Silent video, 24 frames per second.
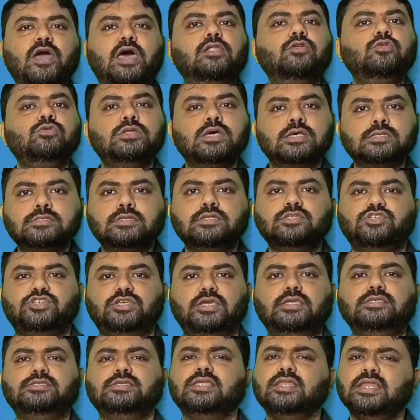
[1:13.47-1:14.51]
whose value
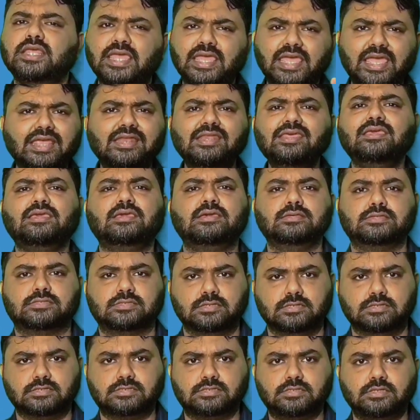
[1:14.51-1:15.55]
doesn't change in
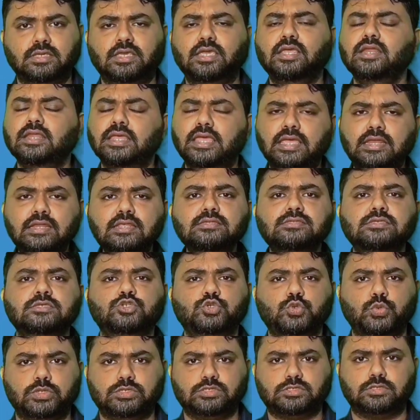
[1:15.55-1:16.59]
any cases, in
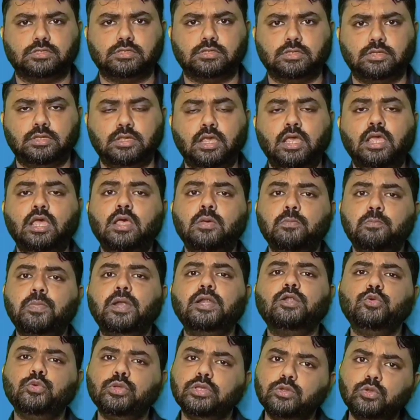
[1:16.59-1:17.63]
any situation.
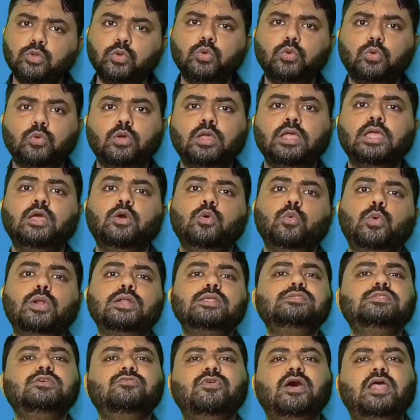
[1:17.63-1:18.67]
But do we know
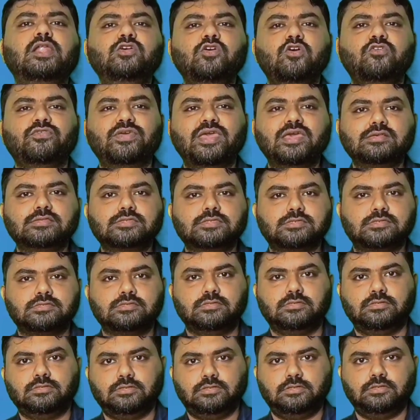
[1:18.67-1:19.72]
what is the value of
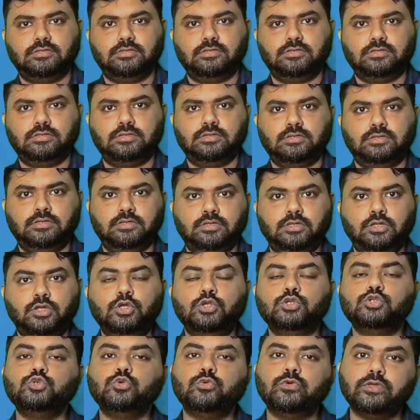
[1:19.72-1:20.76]
x?
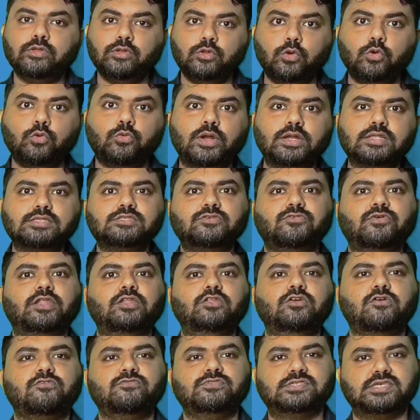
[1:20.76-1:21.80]
Do we know
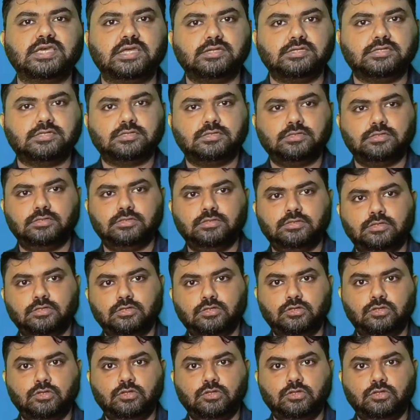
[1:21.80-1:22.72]
what is the value of z?